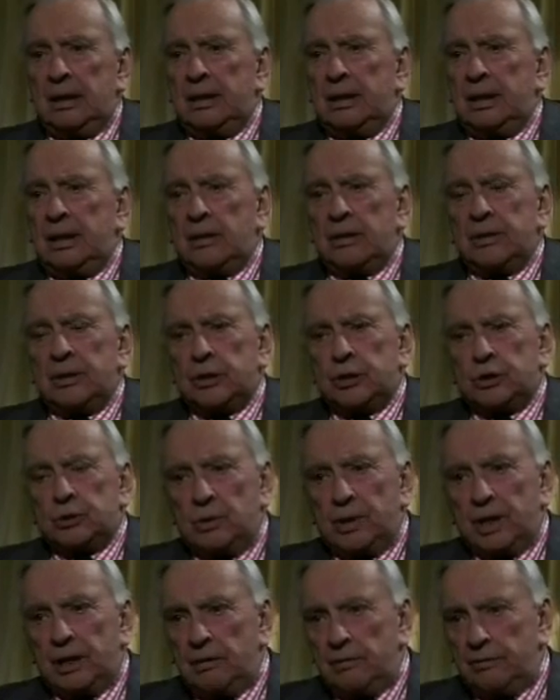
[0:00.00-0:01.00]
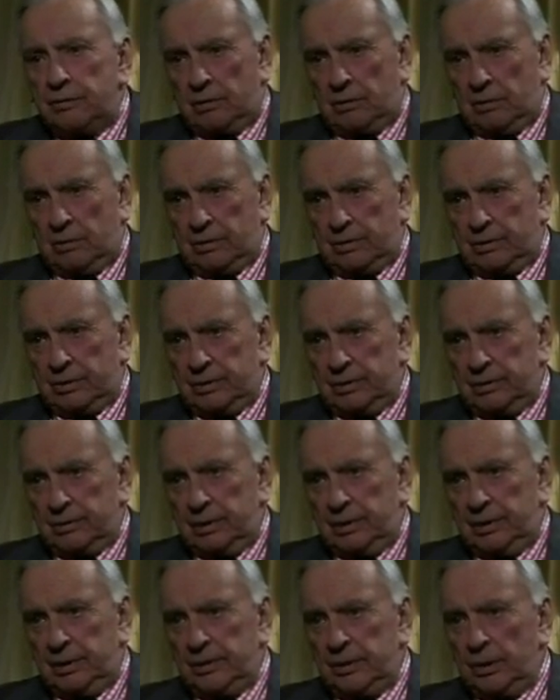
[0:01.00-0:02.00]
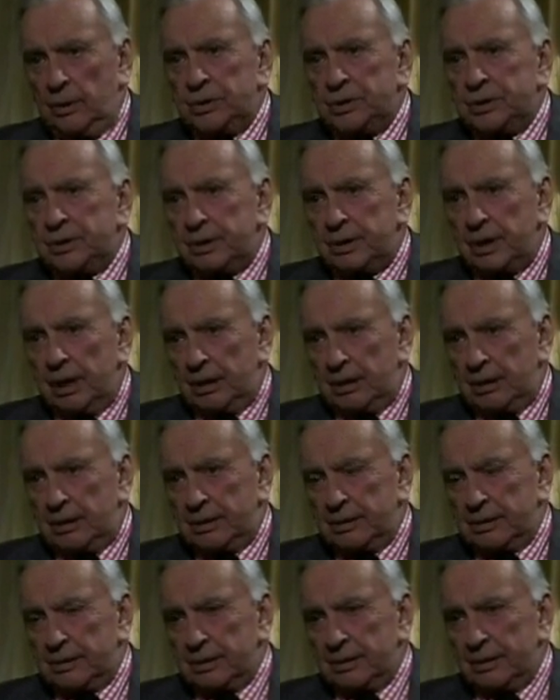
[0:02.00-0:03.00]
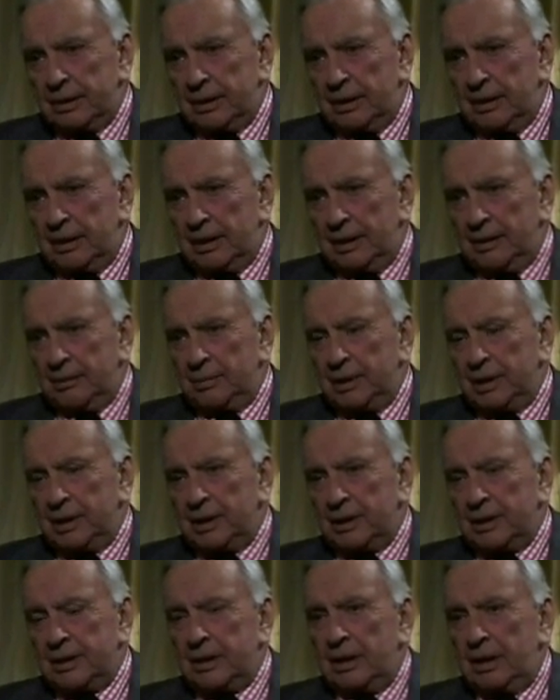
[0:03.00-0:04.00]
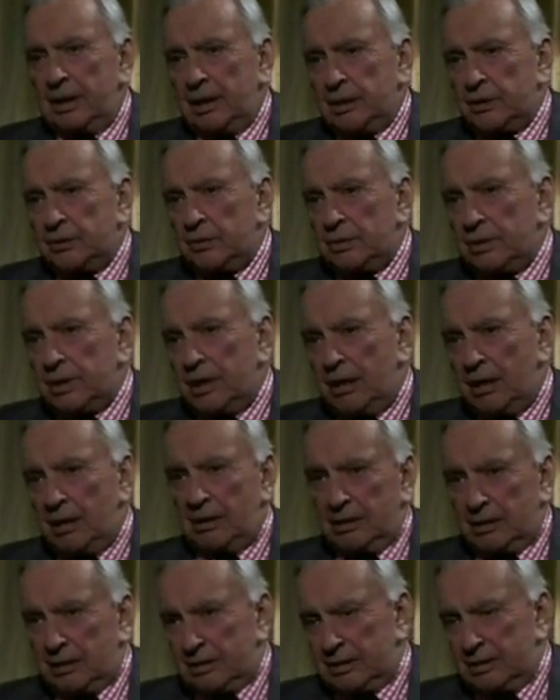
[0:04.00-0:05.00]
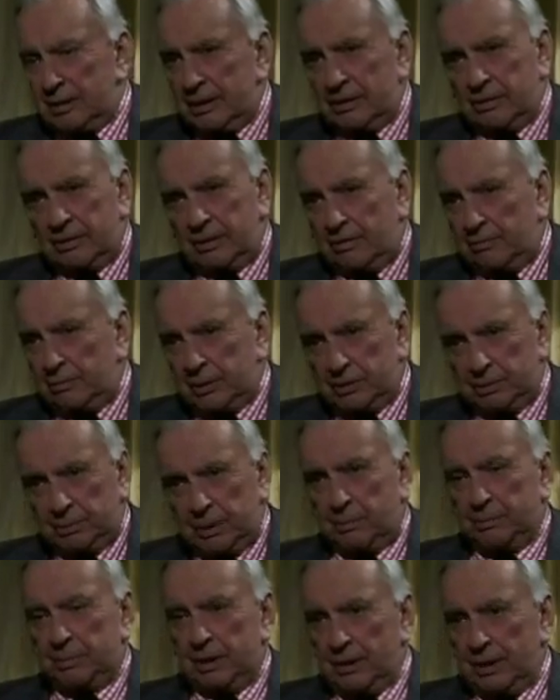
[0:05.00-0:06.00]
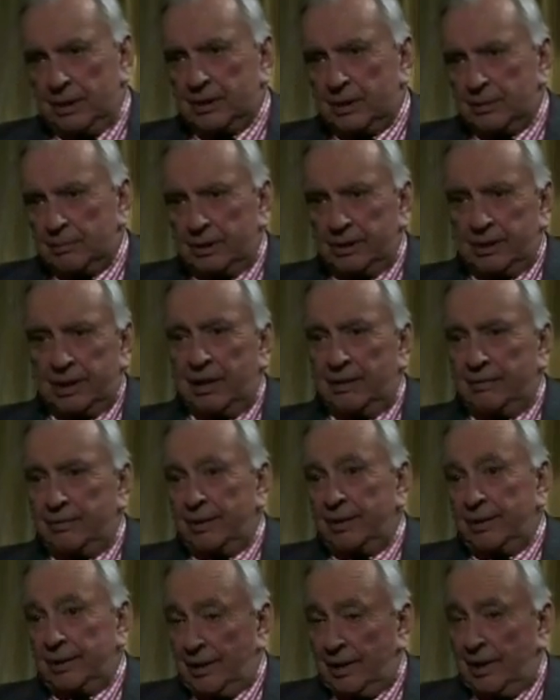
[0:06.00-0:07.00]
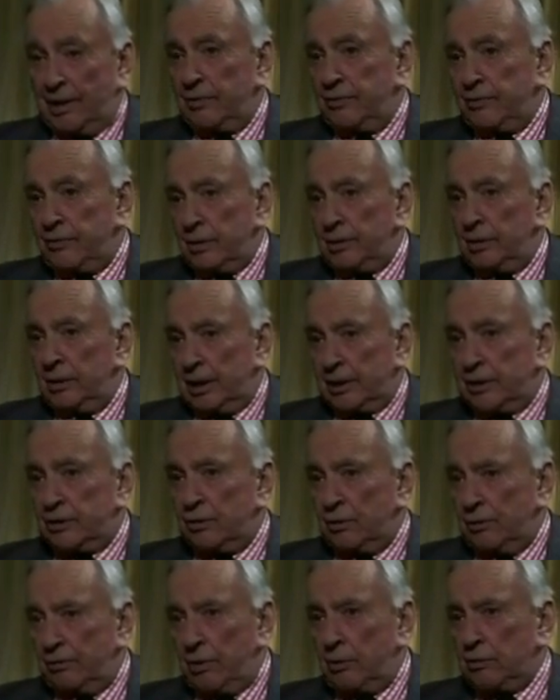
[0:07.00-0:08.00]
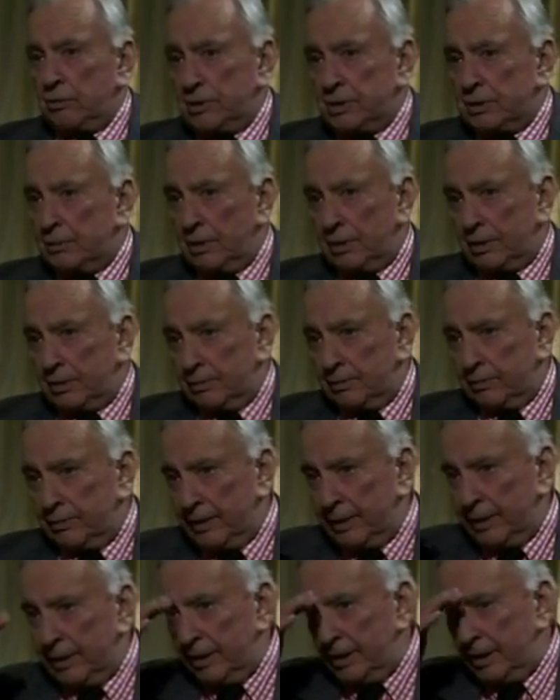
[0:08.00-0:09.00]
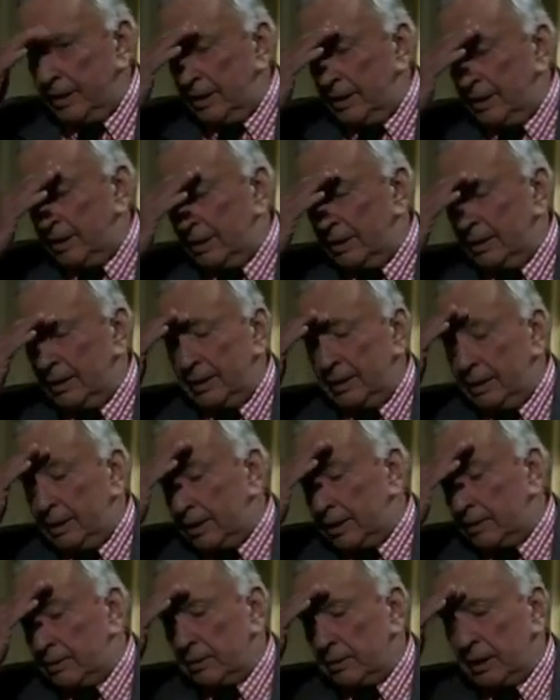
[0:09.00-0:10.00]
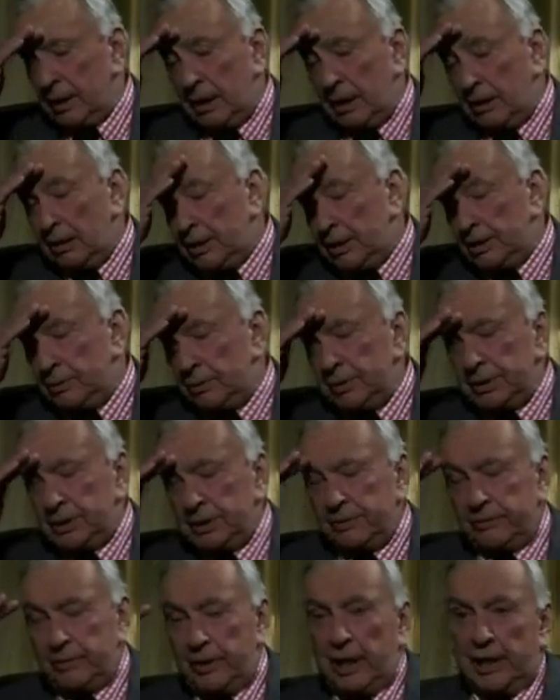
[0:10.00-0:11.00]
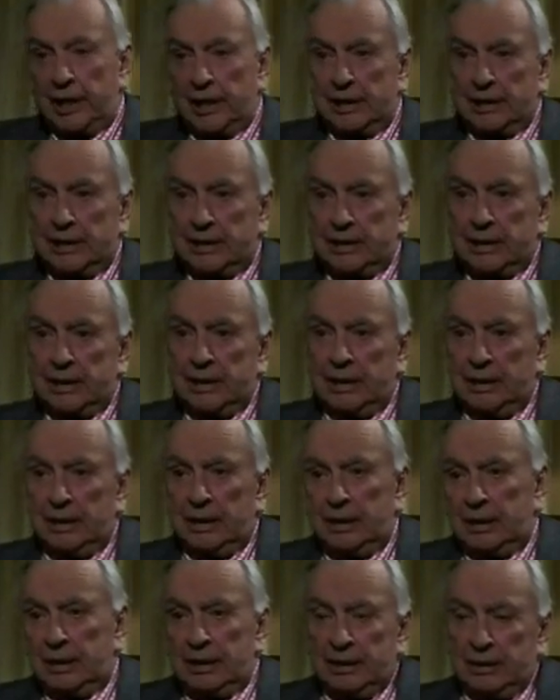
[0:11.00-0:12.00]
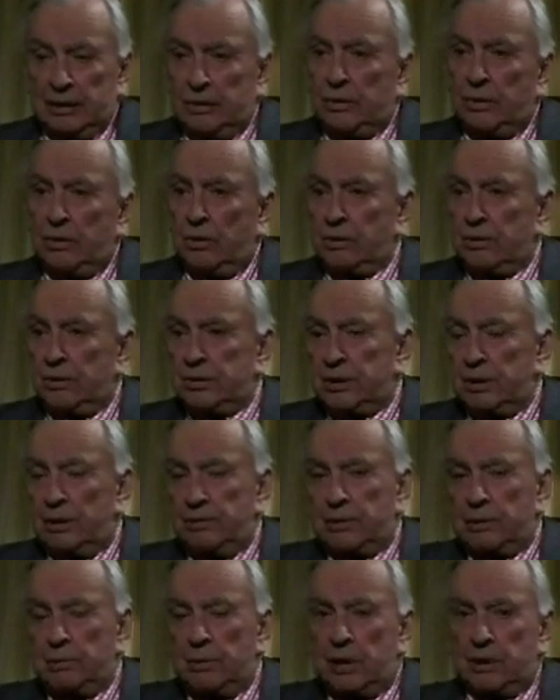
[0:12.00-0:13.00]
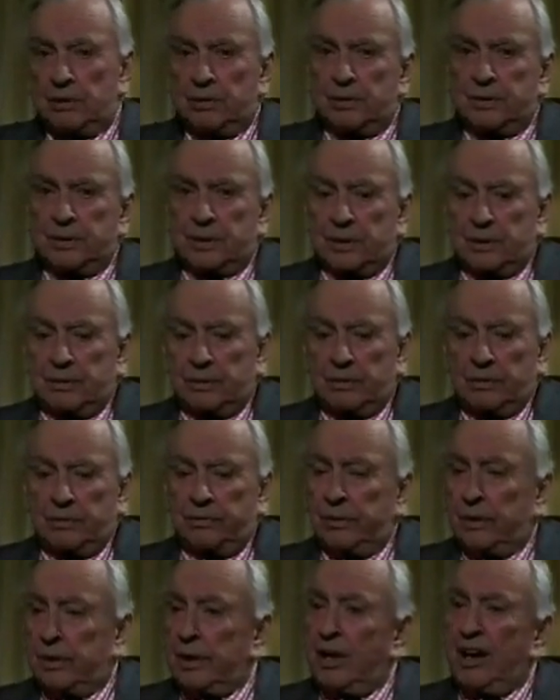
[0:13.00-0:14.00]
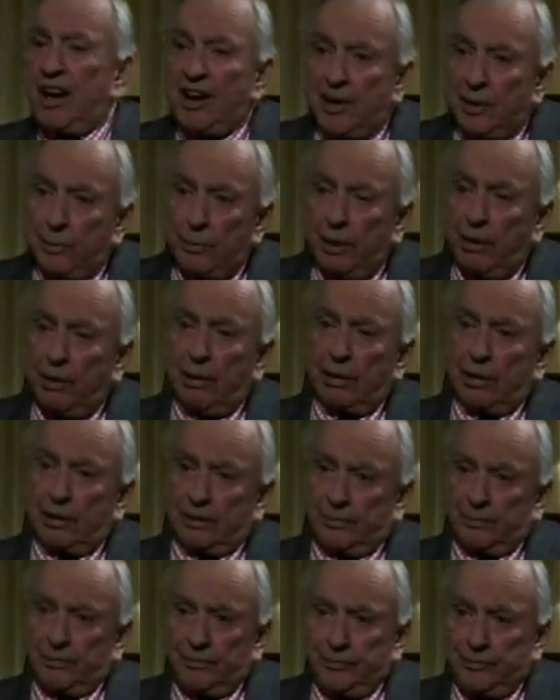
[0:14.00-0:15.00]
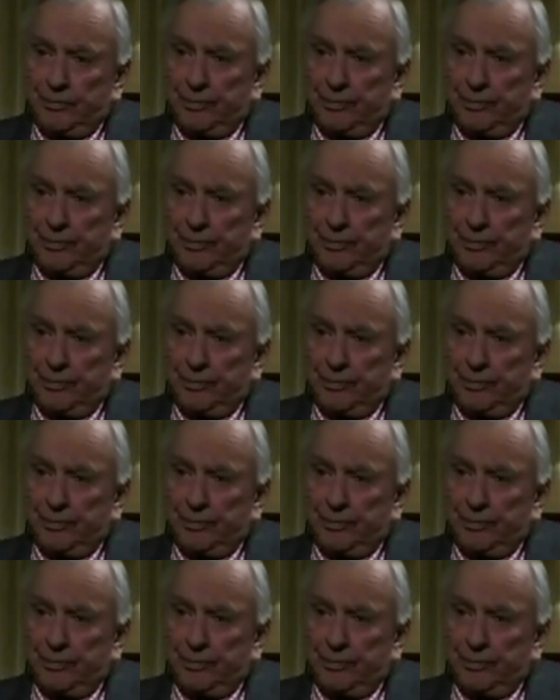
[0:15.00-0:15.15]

they are the swing vote in those states because of the Electoral College. They don't have much population, but they have a lot of electoral votes among them. The Electoral College was devised. You call yourself democracy. You're very un-American.